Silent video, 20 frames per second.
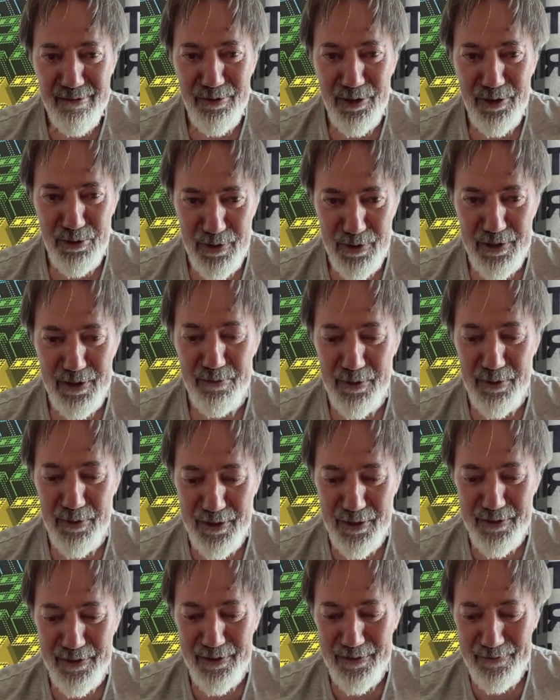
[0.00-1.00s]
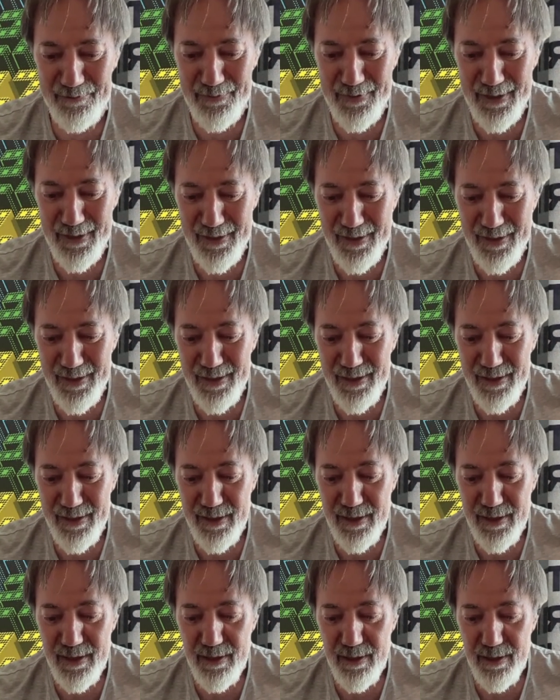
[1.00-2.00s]
which was amazing.
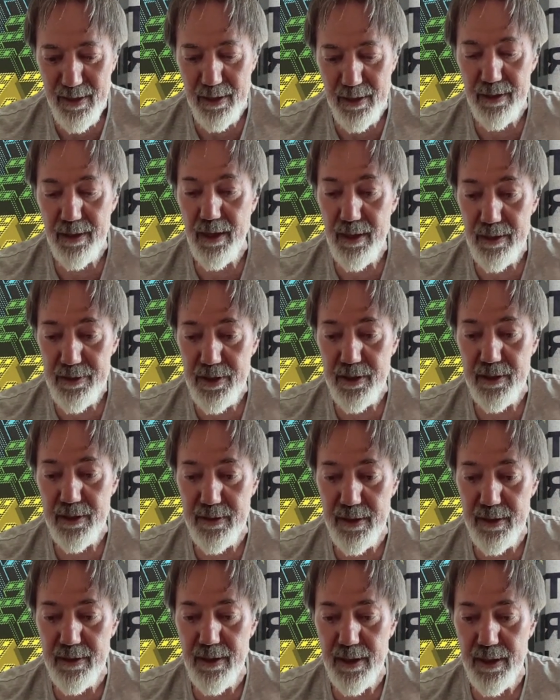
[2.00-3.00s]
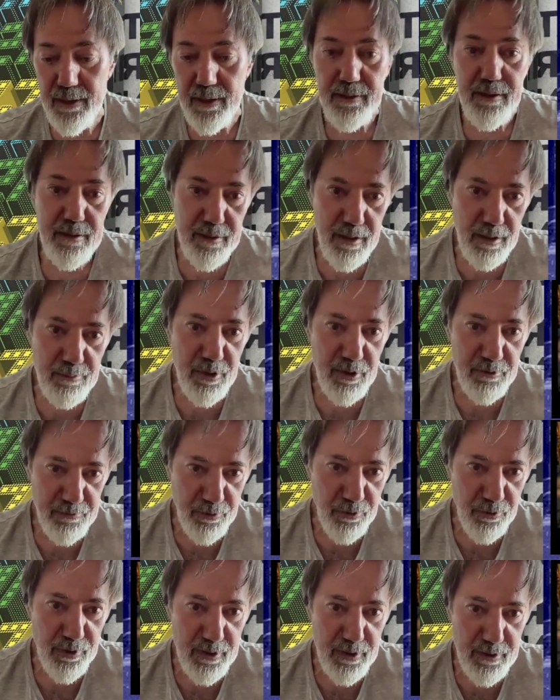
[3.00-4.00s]
And I actually did another demo
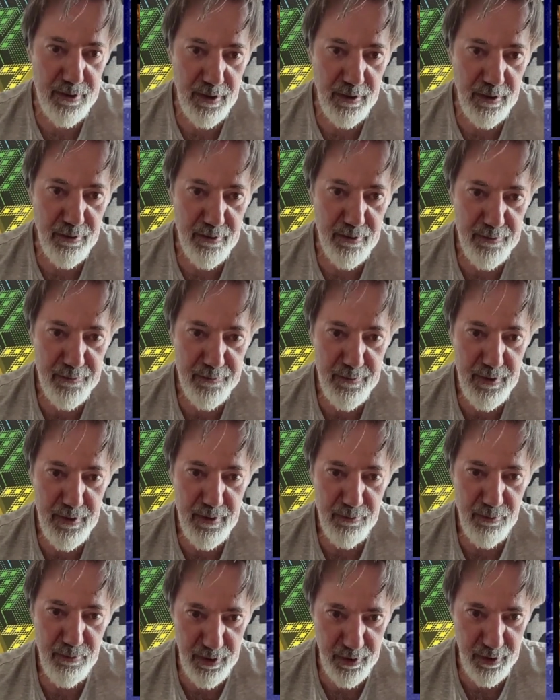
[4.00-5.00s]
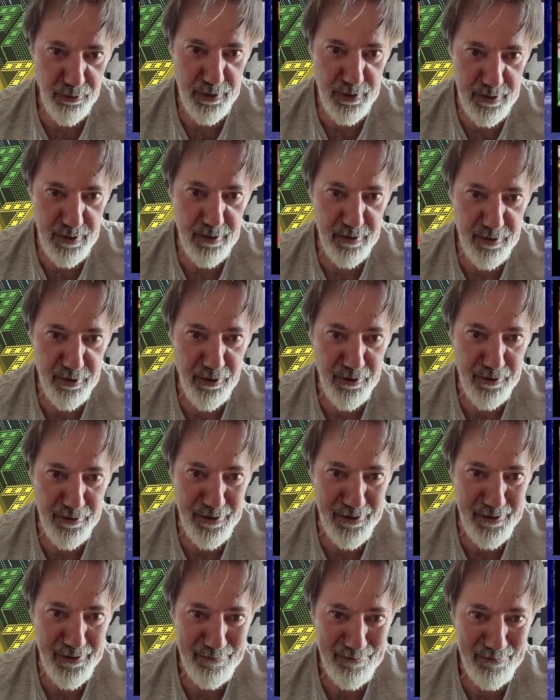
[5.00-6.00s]
for Intel when I was in
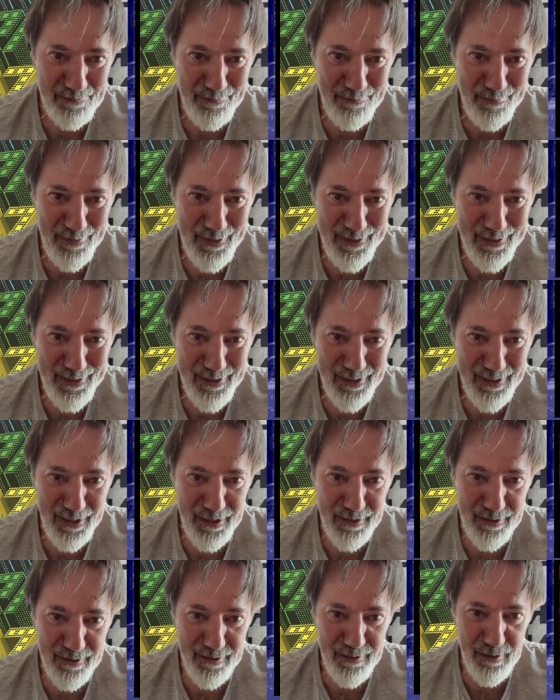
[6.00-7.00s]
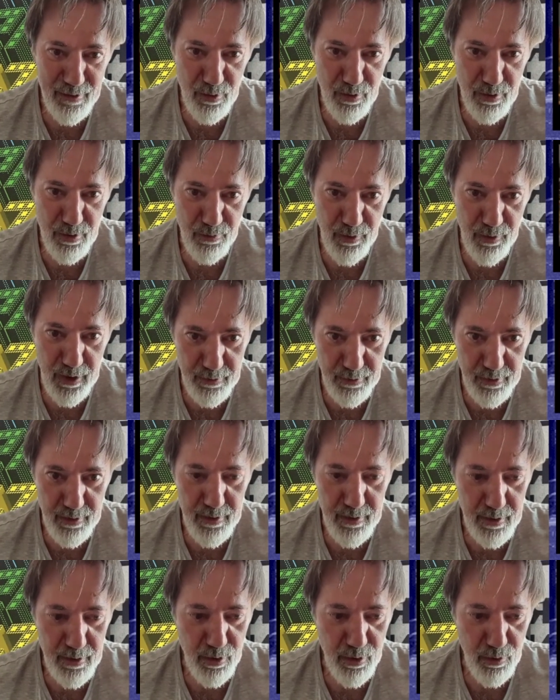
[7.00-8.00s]
Turkey. And
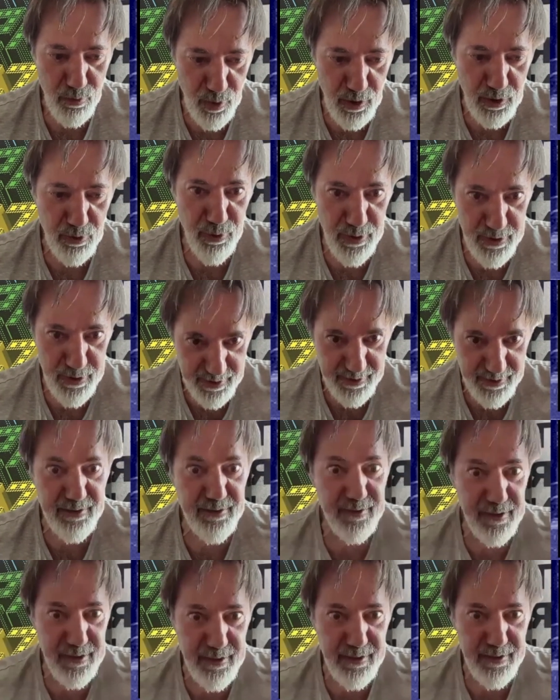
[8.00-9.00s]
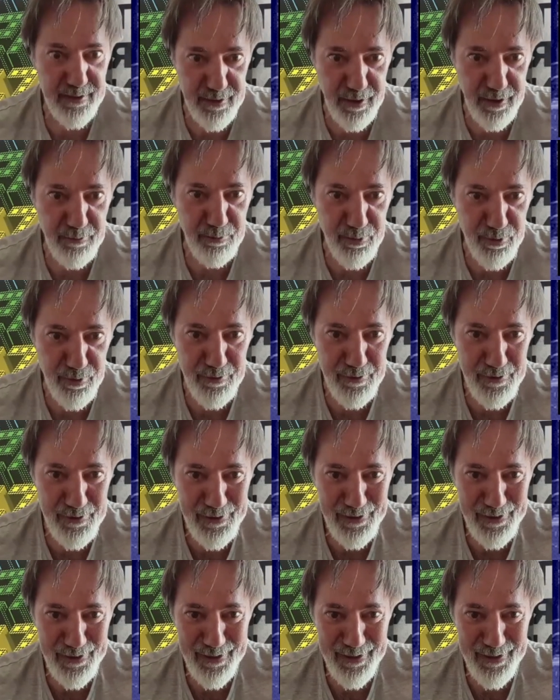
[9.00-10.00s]
when Will was still in Istanbul,
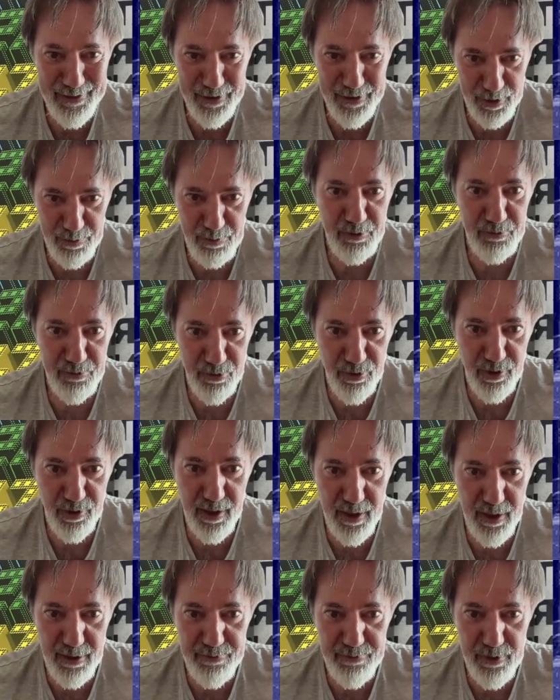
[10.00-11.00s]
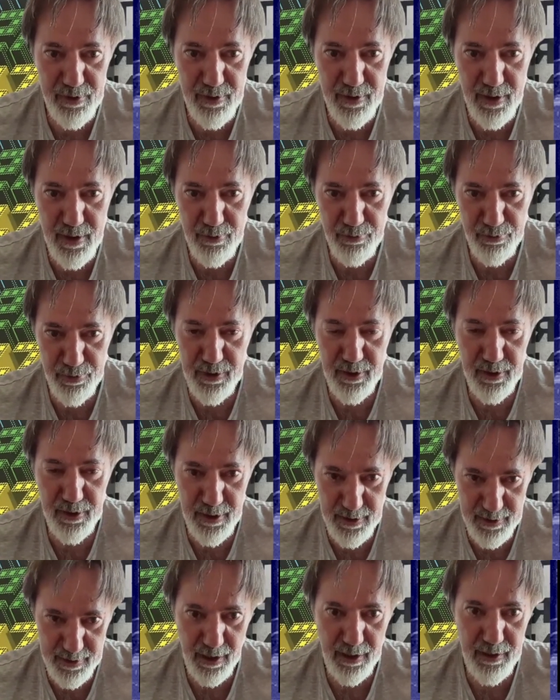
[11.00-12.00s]
just before he left, we did
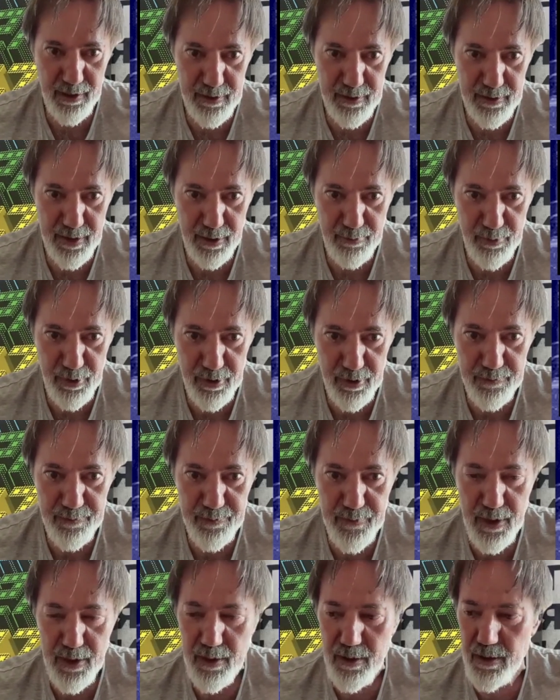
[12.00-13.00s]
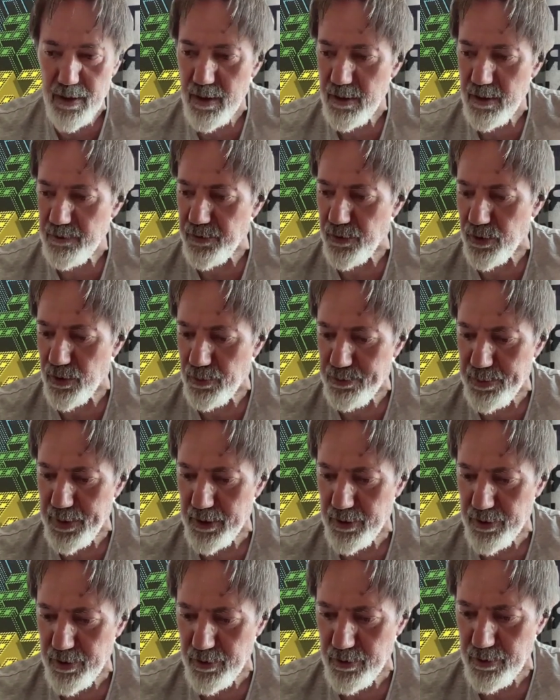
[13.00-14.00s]
a second demo for
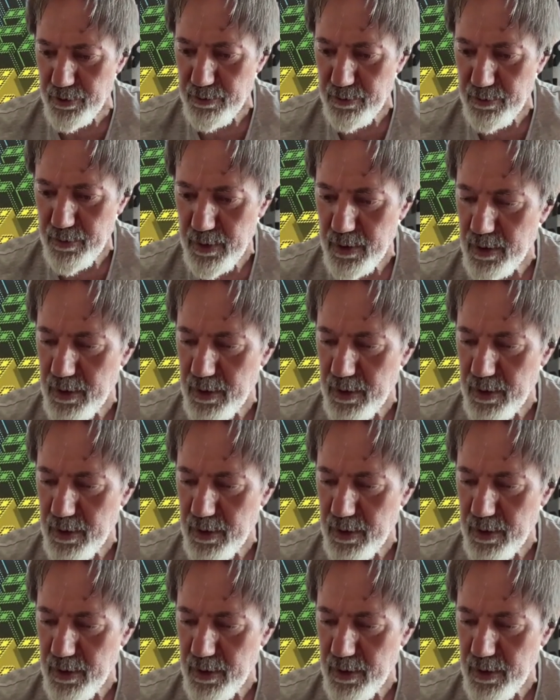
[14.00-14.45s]
Pentium